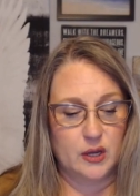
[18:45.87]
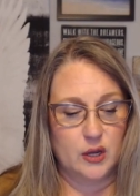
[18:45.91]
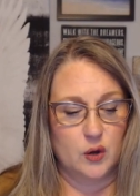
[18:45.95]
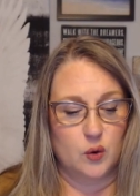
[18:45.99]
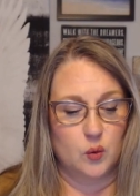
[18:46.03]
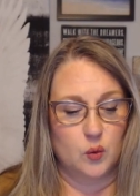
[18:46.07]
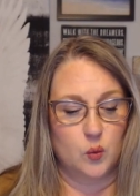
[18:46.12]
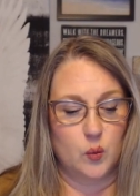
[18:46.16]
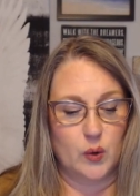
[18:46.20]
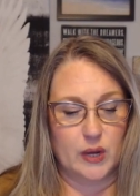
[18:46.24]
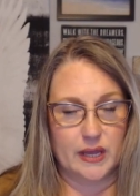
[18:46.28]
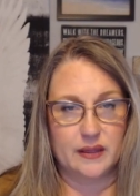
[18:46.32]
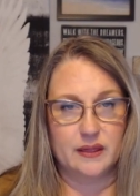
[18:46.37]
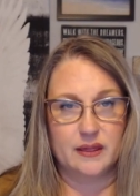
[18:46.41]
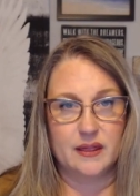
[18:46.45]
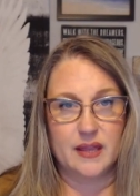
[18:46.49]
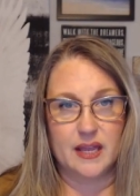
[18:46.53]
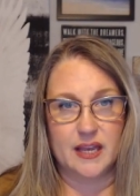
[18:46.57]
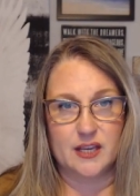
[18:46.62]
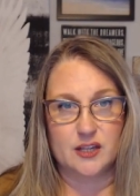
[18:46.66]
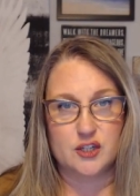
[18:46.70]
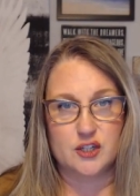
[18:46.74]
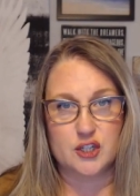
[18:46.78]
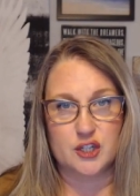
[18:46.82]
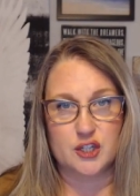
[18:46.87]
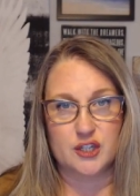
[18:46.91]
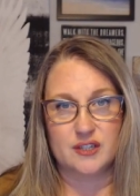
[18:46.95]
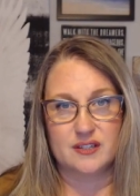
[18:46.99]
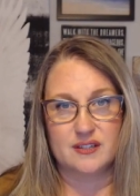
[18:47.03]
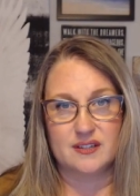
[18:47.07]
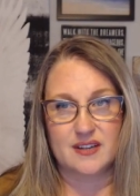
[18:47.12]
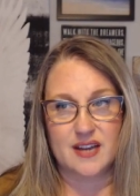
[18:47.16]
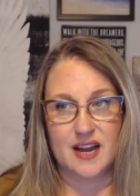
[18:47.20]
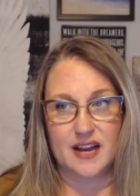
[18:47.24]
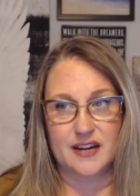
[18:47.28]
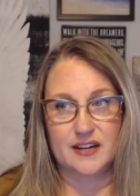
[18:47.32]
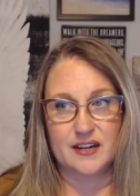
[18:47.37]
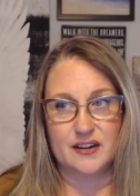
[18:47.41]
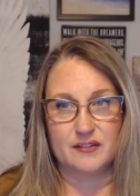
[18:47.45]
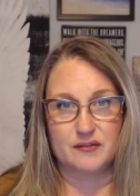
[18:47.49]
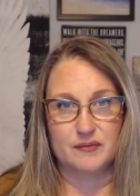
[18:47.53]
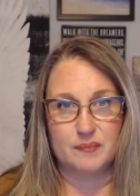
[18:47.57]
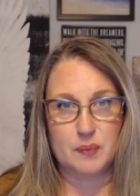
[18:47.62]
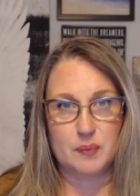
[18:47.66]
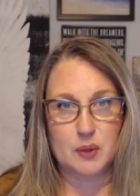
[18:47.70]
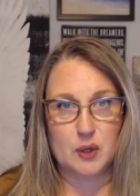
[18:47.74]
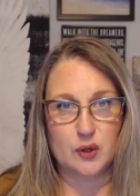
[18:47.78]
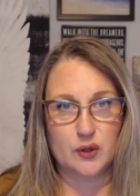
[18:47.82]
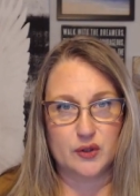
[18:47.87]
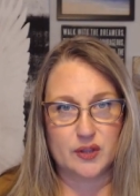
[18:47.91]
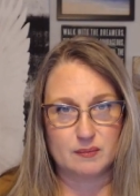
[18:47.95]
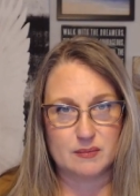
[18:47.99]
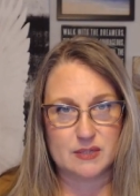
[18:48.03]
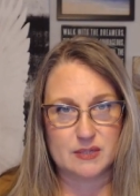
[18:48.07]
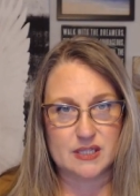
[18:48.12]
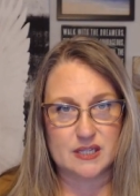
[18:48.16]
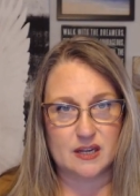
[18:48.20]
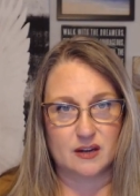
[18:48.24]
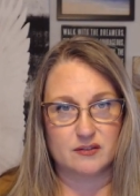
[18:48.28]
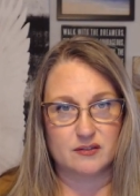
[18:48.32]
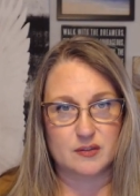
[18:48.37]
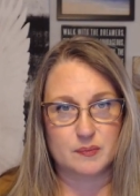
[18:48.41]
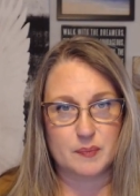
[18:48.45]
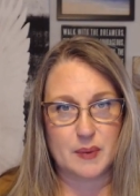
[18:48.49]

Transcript: when they should kind of pull themselves